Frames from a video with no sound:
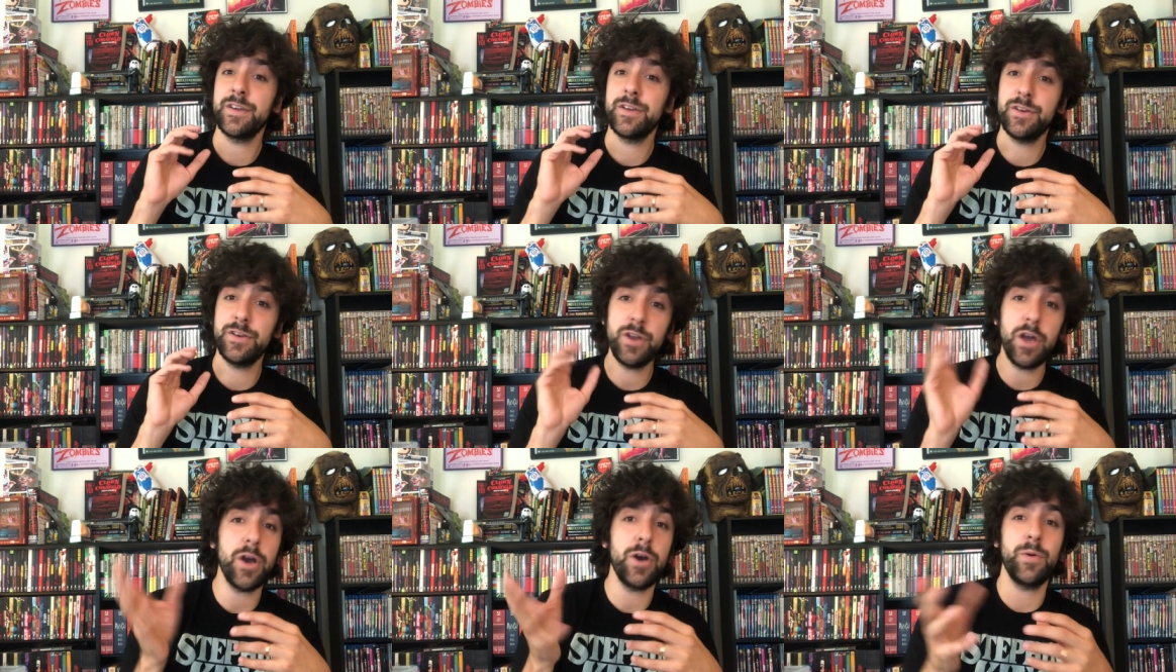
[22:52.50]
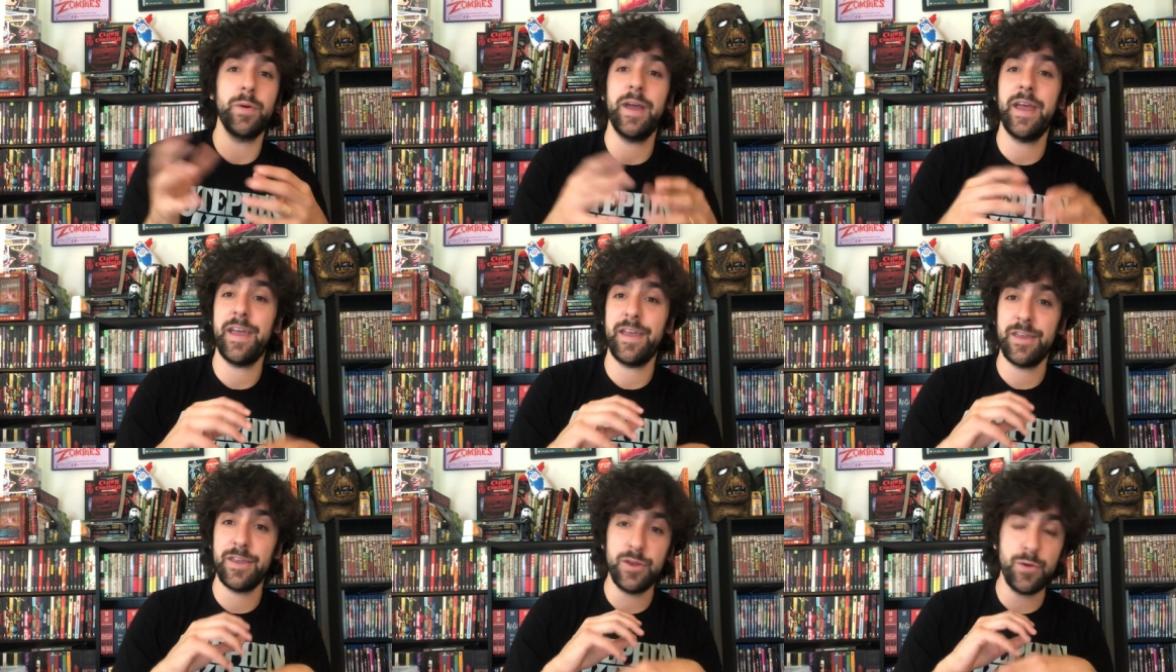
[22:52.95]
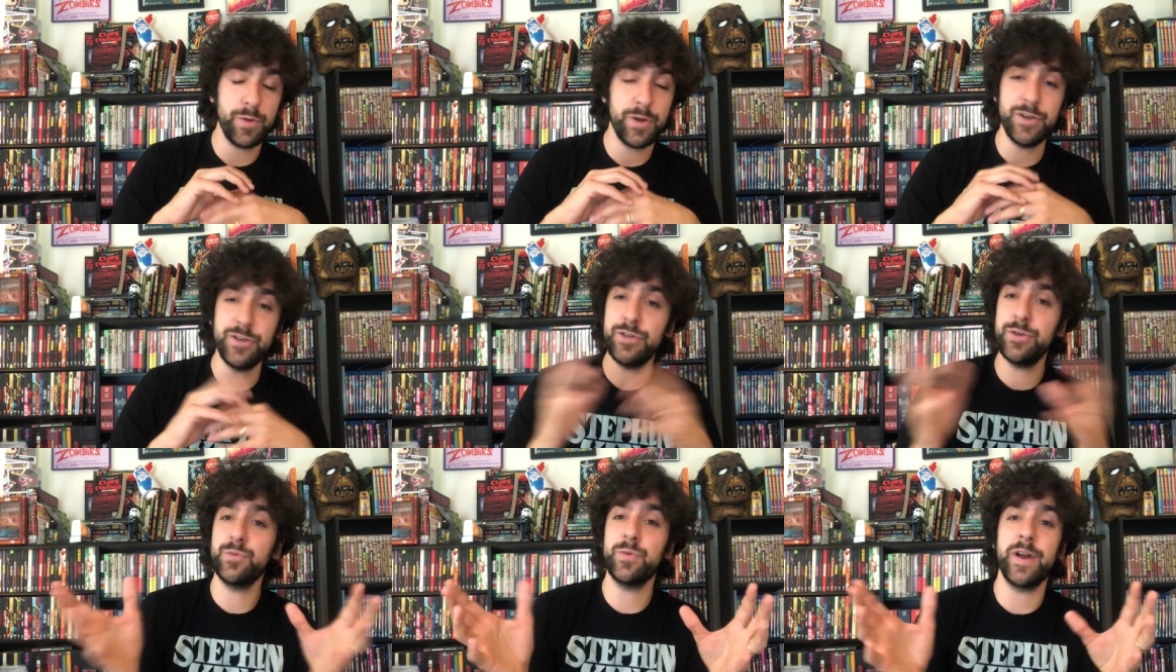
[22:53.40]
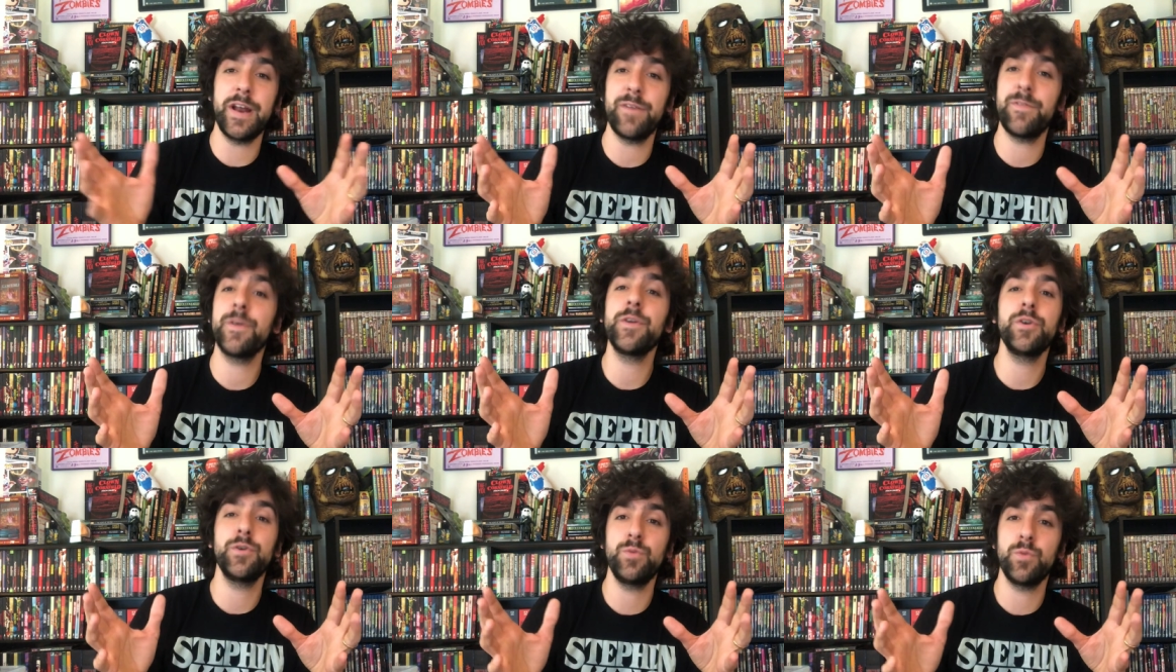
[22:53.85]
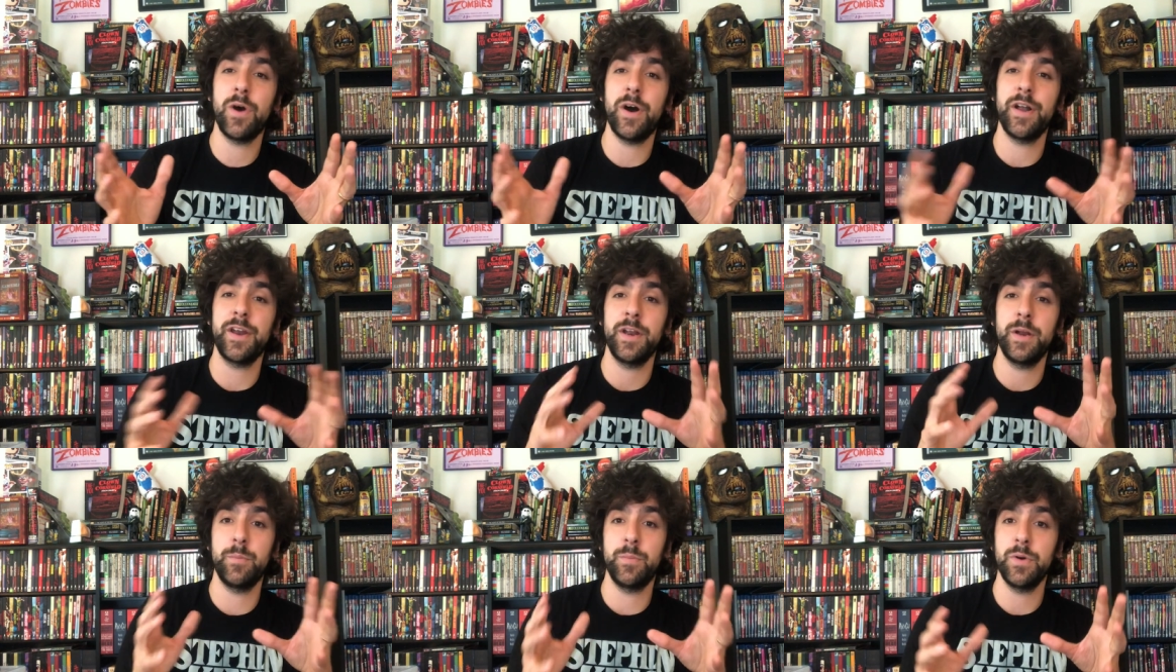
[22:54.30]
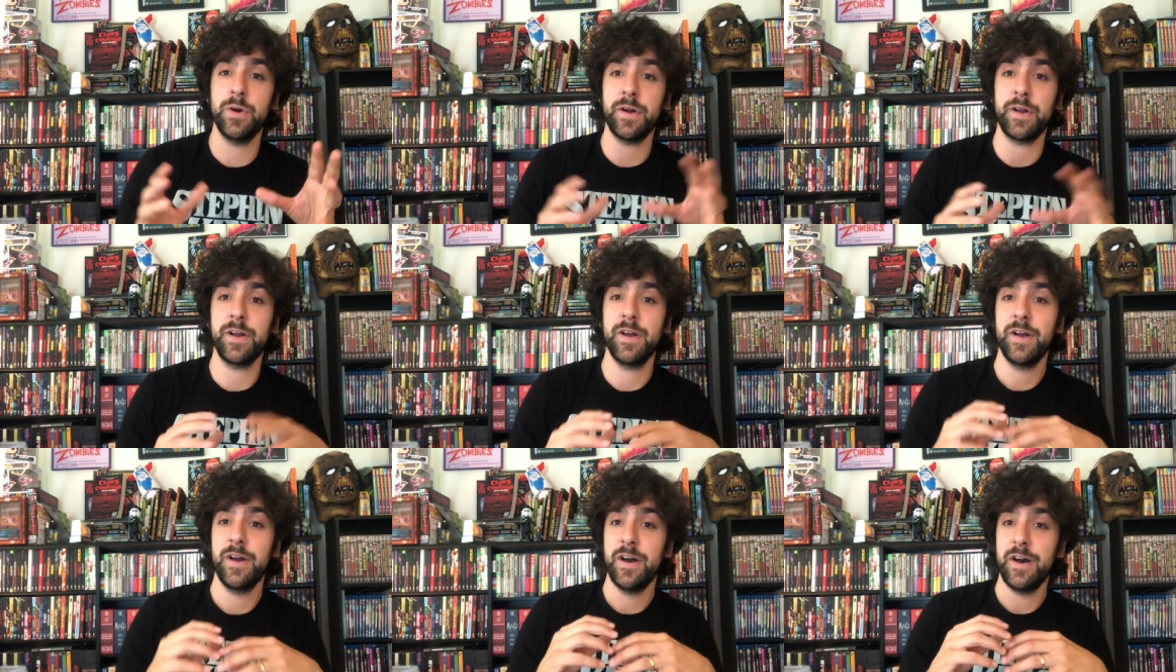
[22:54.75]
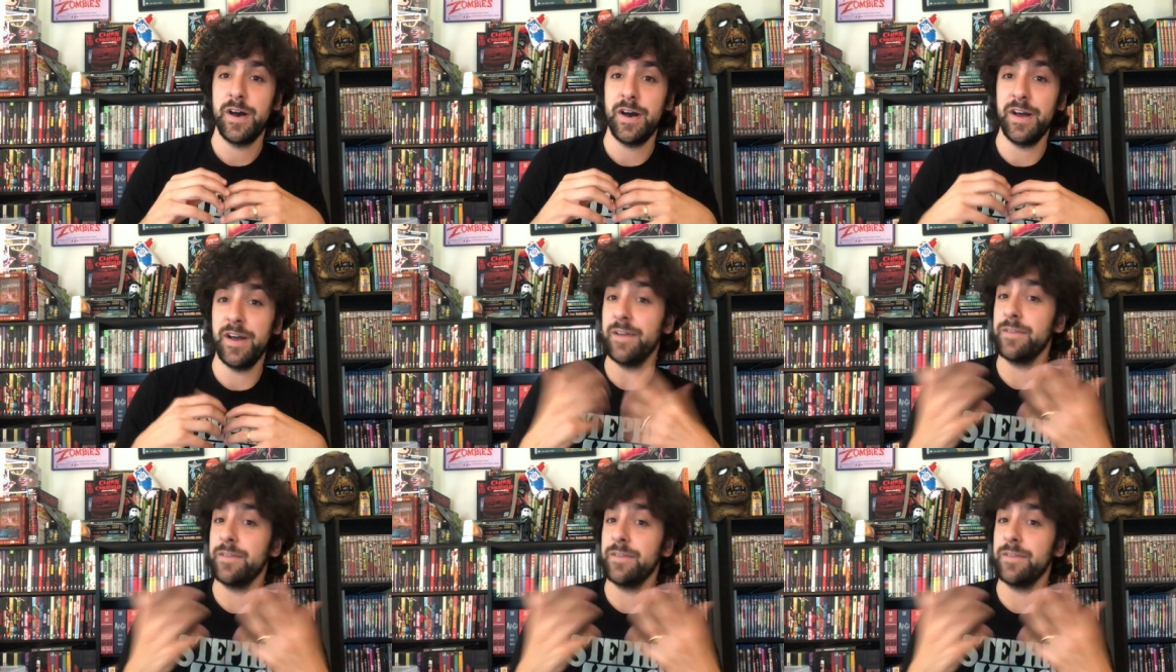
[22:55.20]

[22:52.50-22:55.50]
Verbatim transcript: no, you can do whatever you want in a book uh,